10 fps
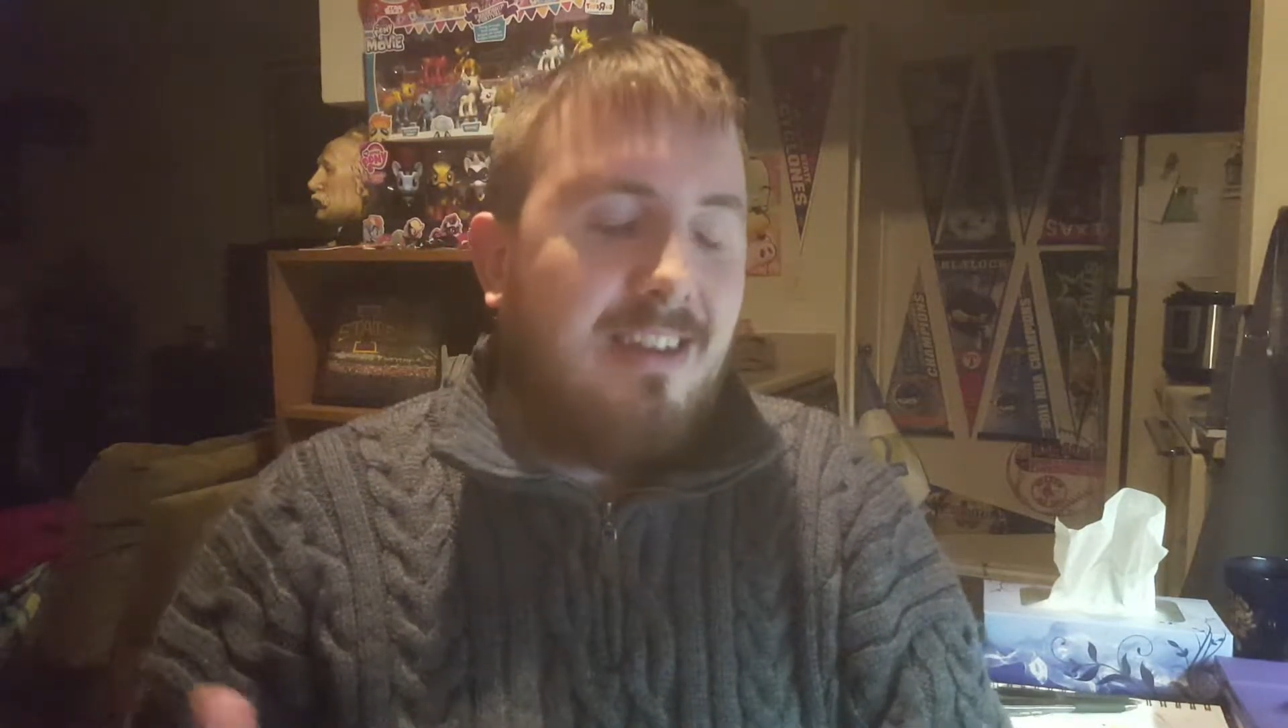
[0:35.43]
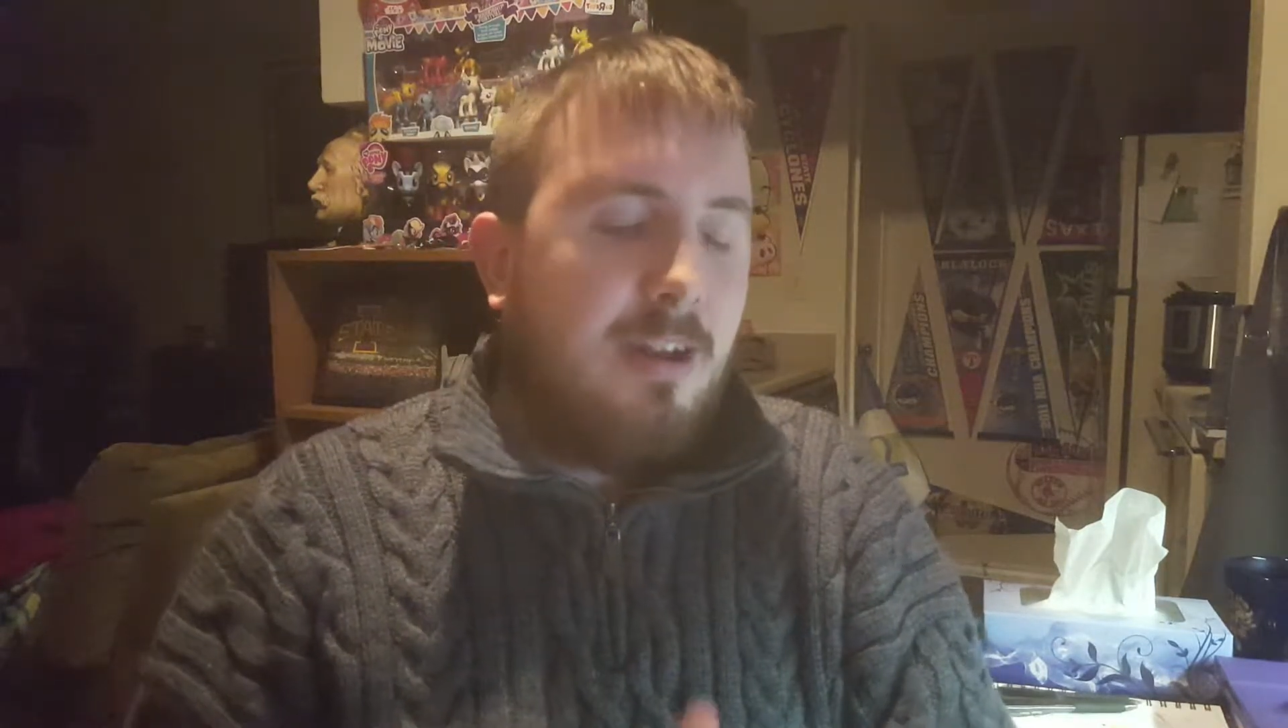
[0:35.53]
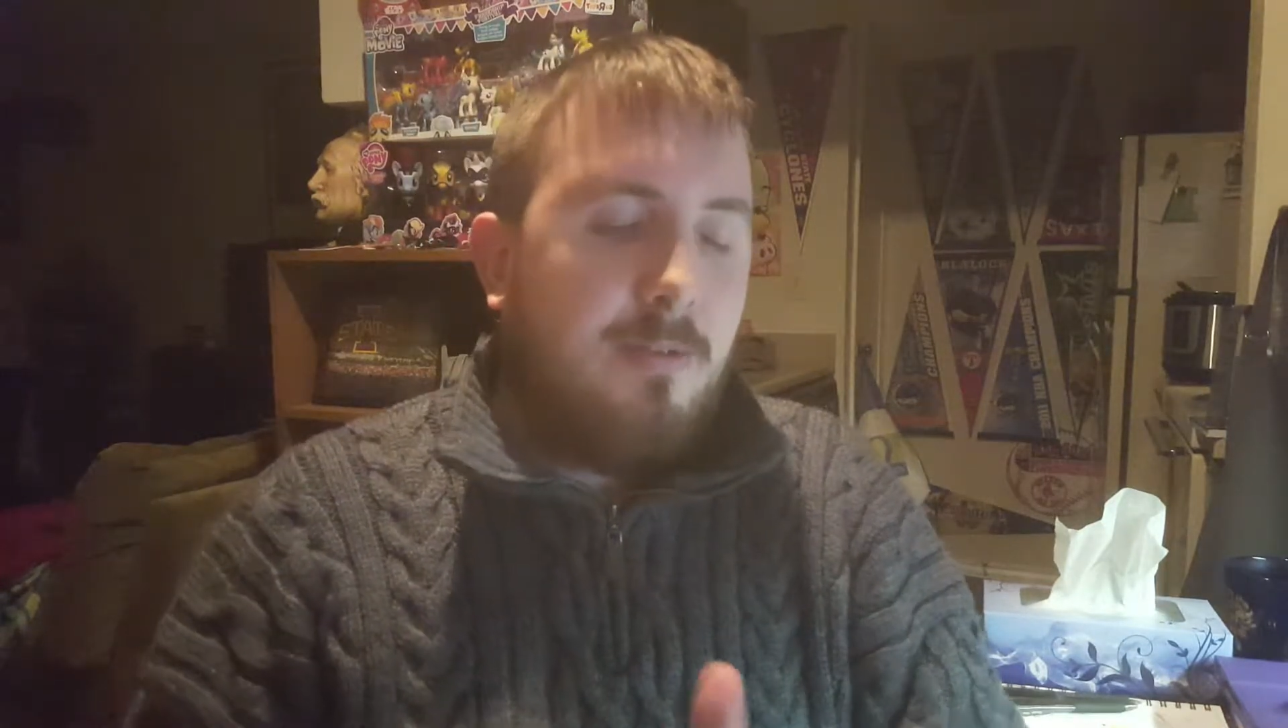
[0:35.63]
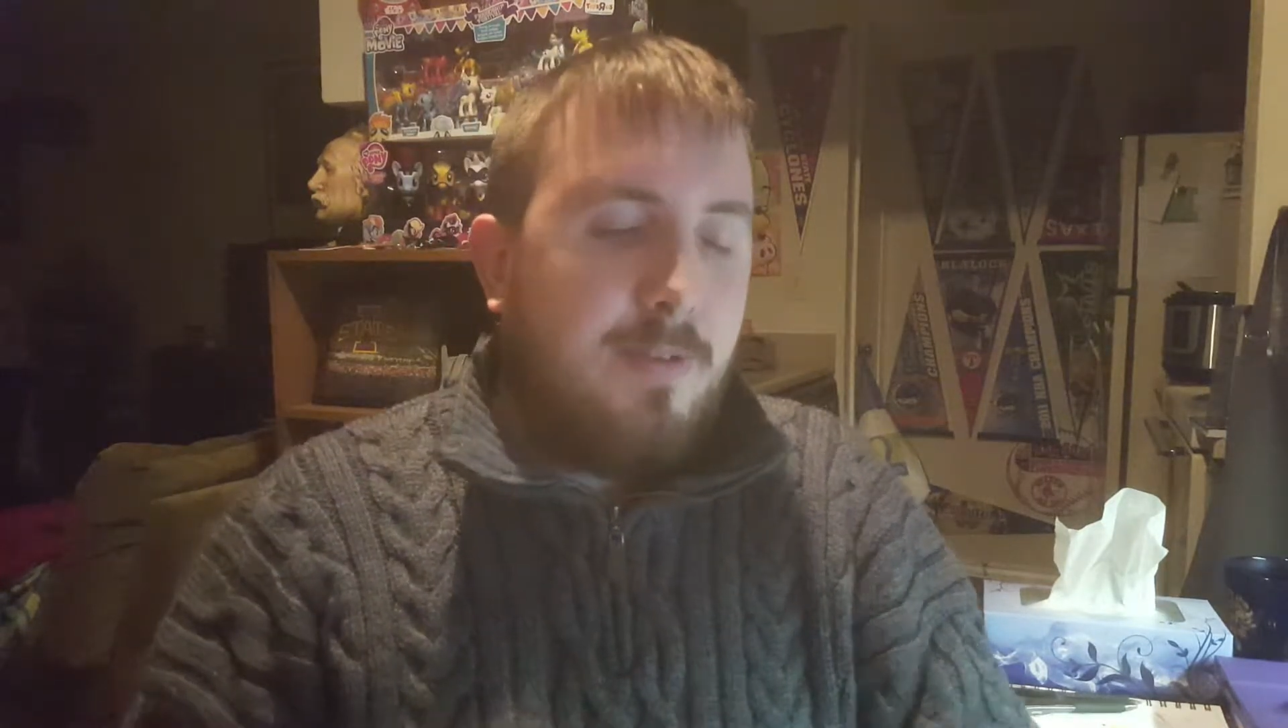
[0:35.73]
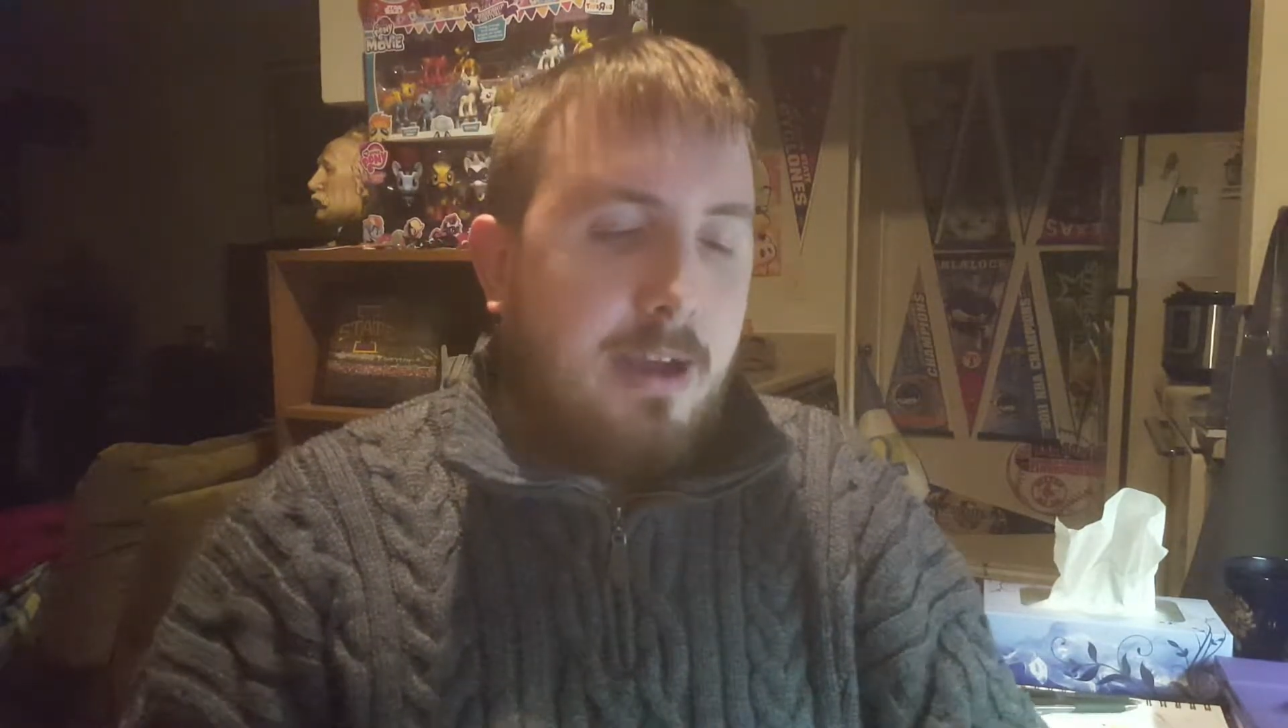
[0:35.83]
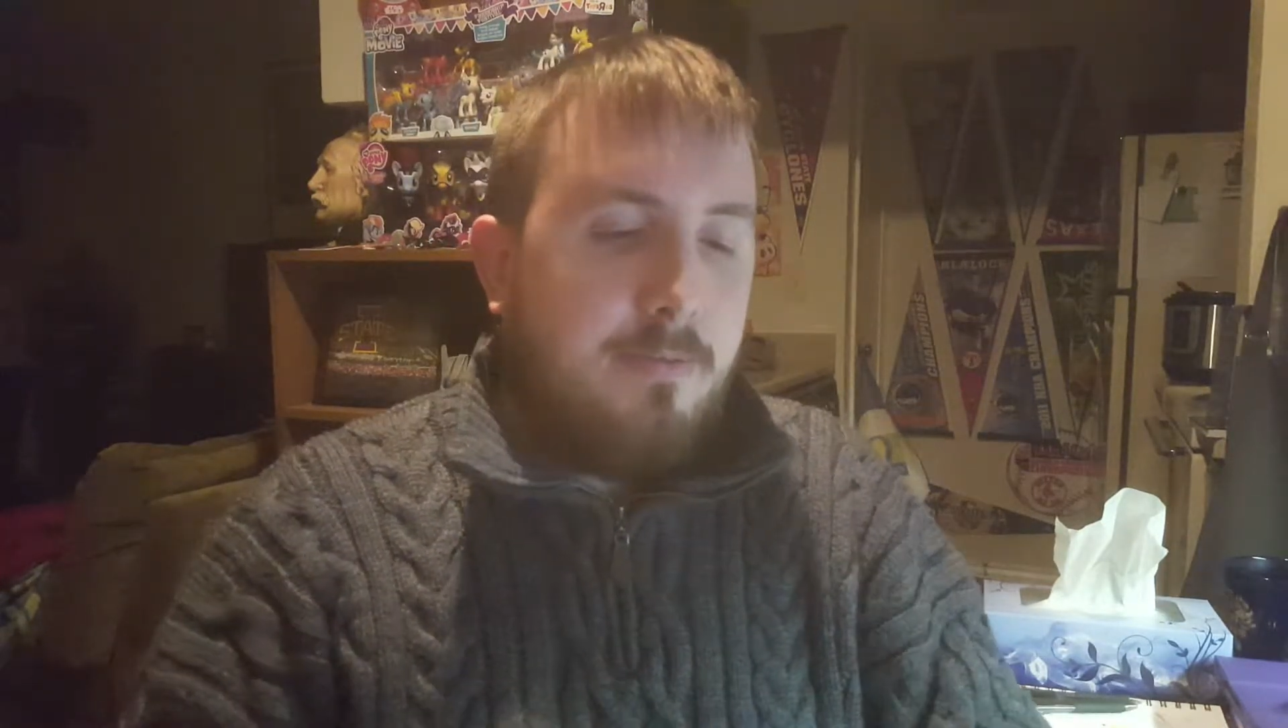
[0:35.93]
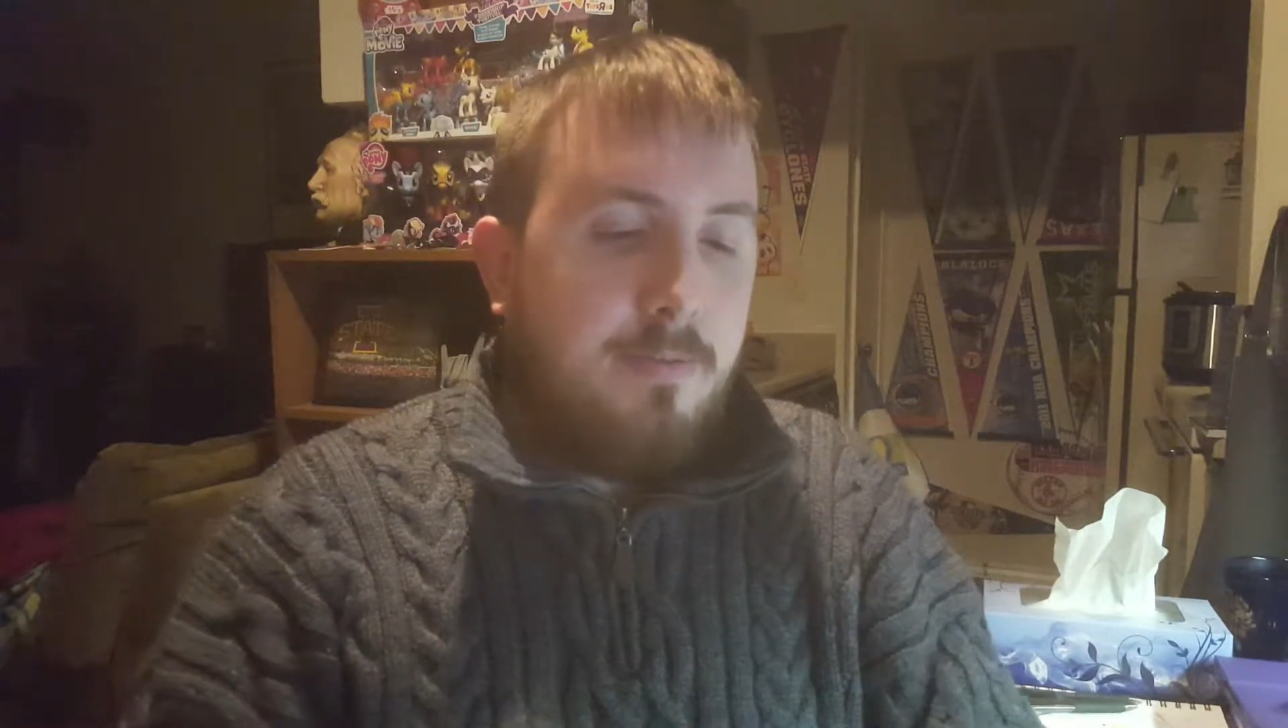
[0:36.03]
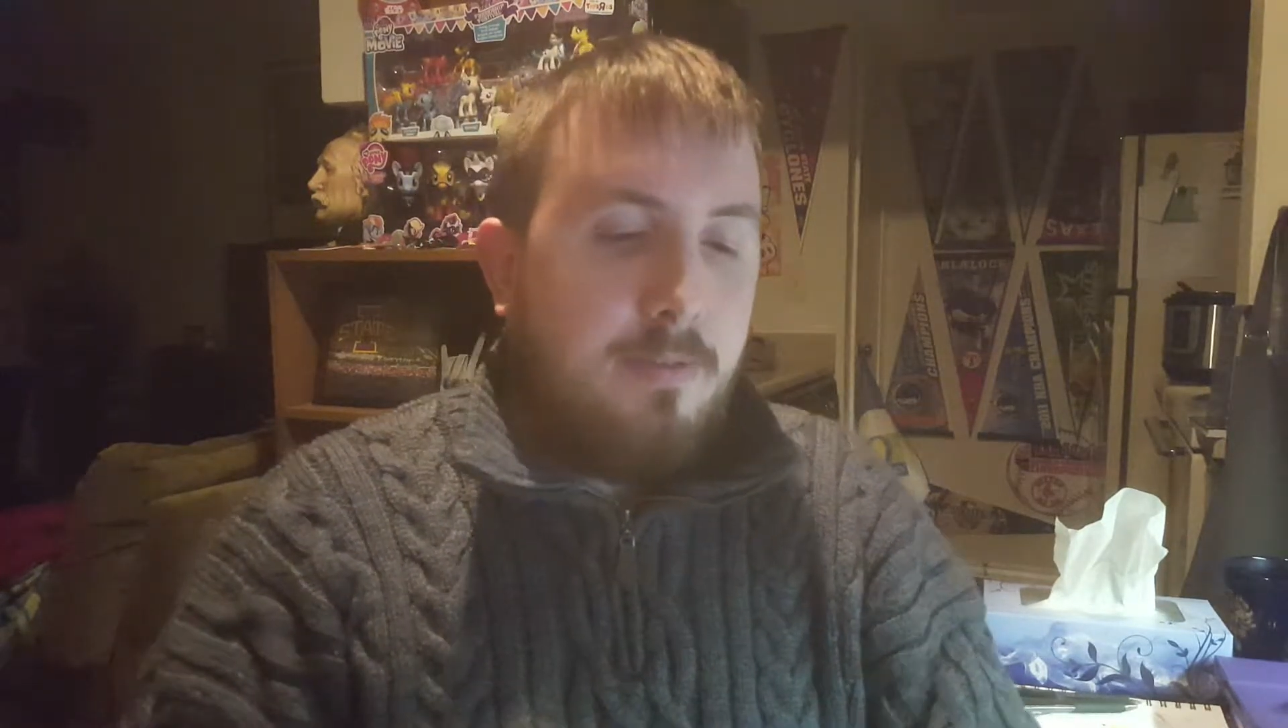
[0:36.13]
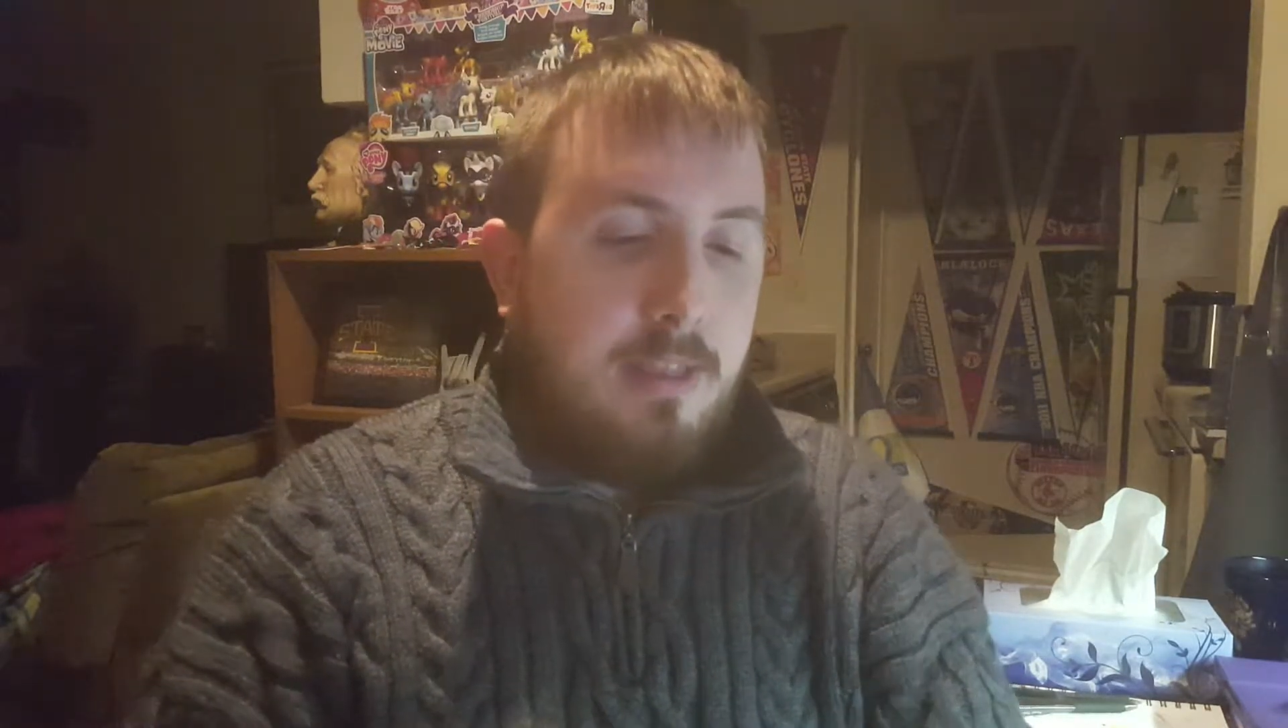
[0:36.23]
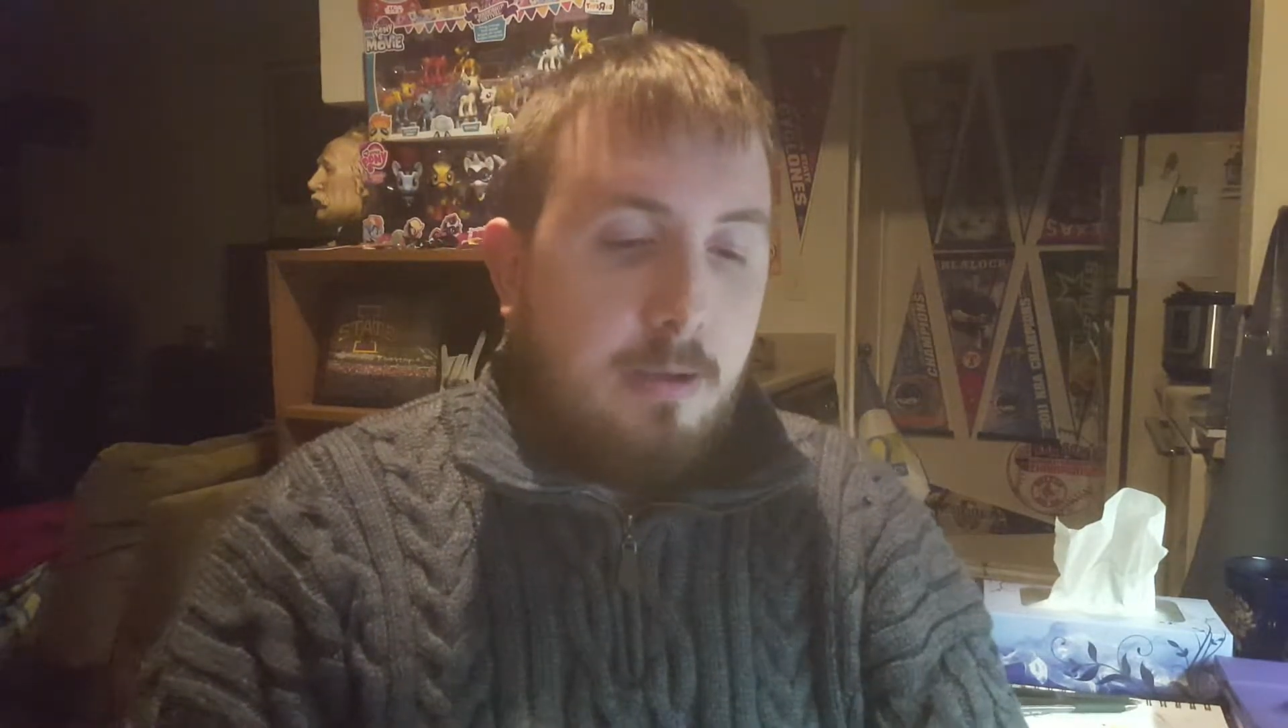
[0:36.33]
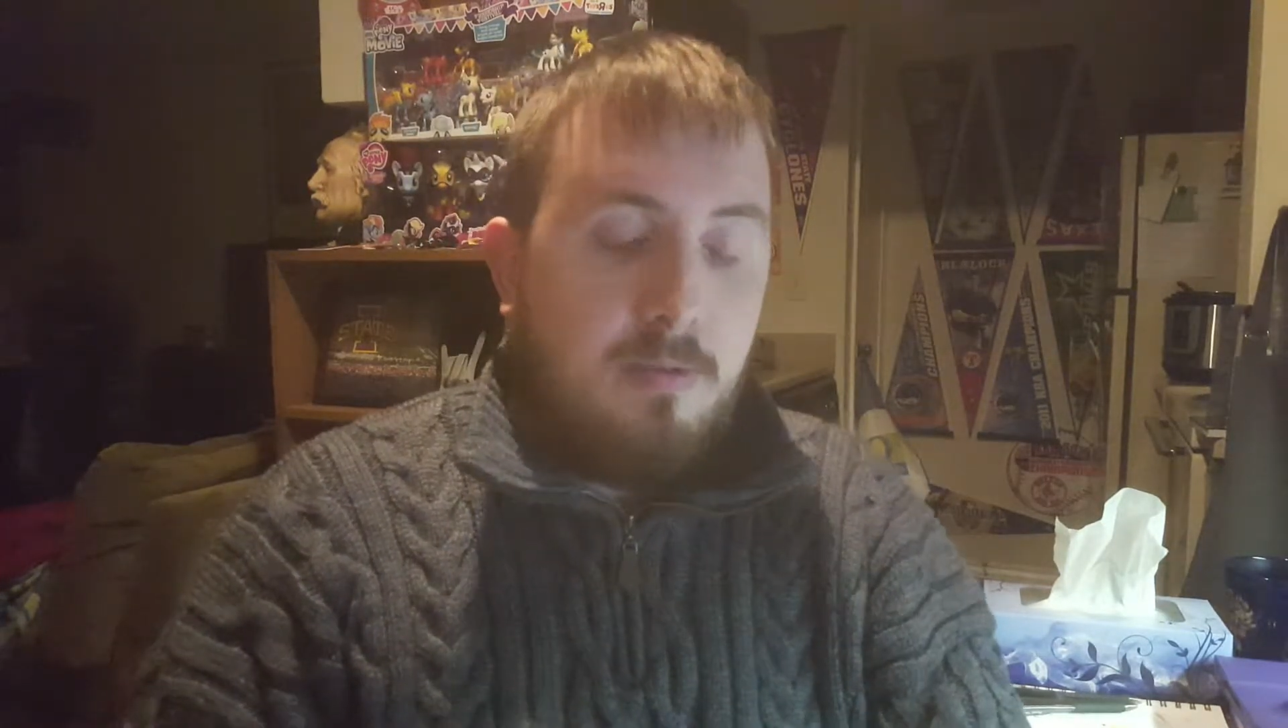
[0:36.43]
there